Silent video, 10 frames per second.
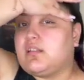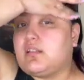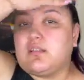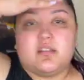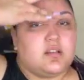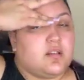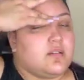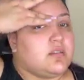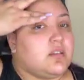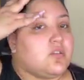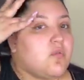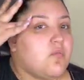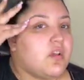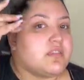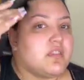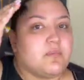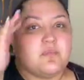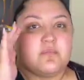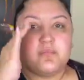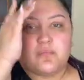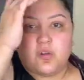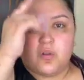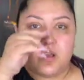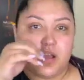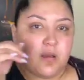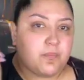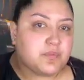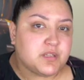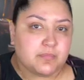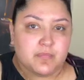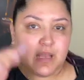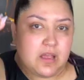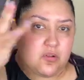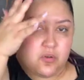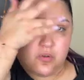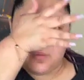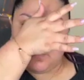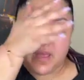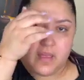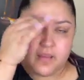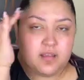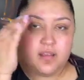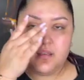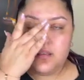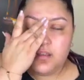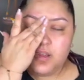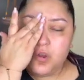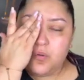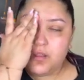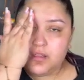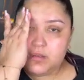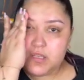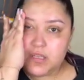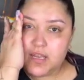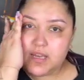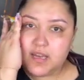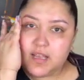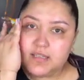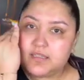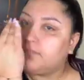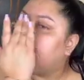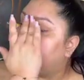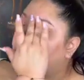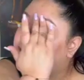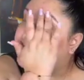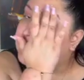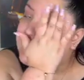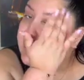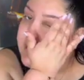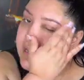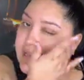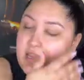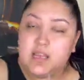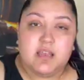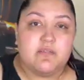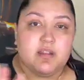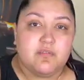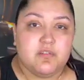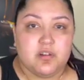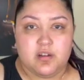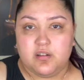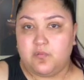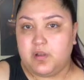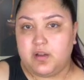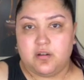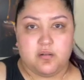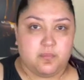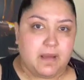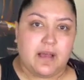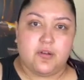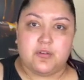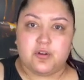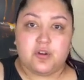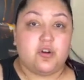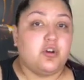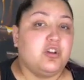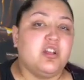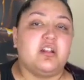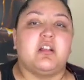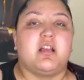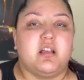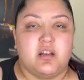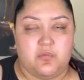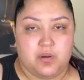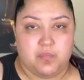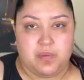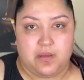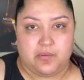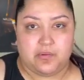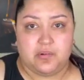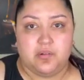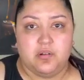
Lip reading: You know, you don't want them going up, some down, going back. You want them to lay nice and flat. Even if you're gonna wear powder or you're not gonna wear powder,